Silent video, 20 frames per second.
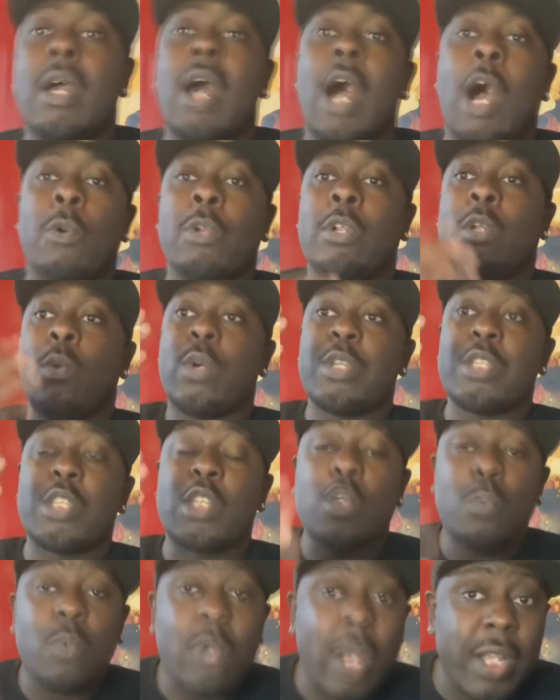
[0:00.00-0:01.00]
I want to know what
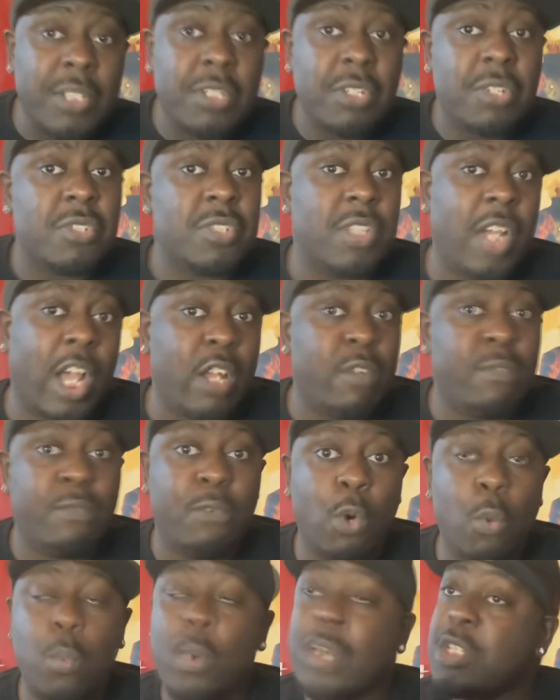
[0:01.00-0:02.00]
you guys are excited
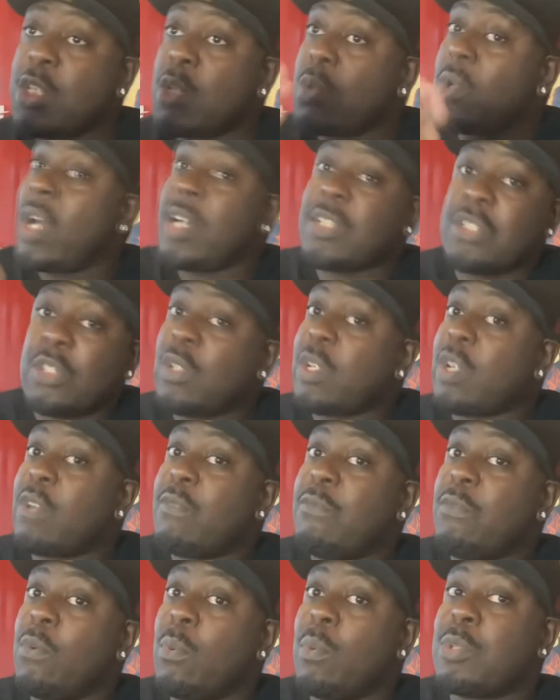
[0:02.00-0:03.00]
for, what you guys are looking
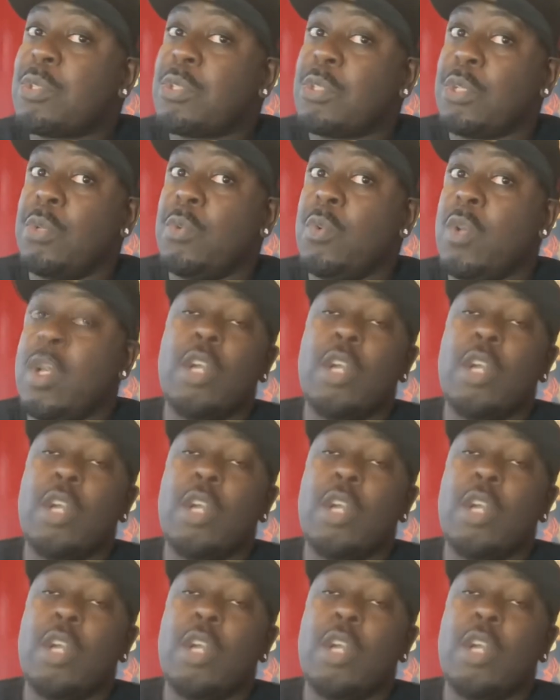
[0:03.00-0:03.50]
forward to.